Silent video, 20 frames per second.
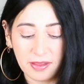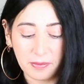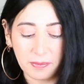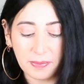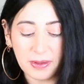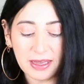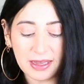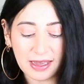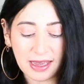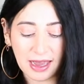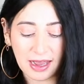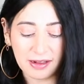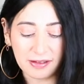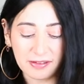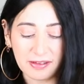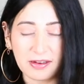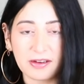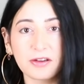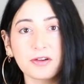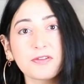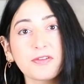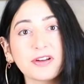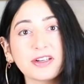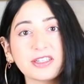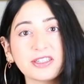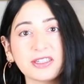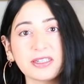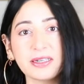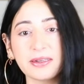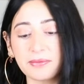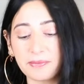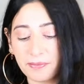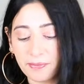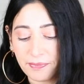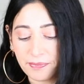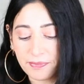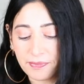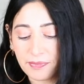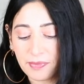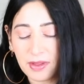pecans that are crunchy,
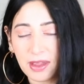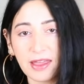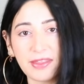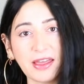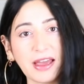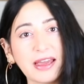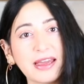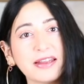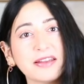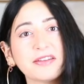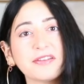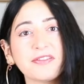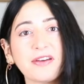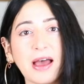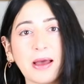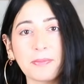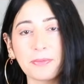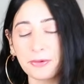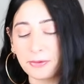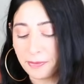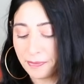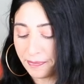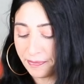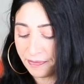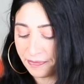and that hint of apple.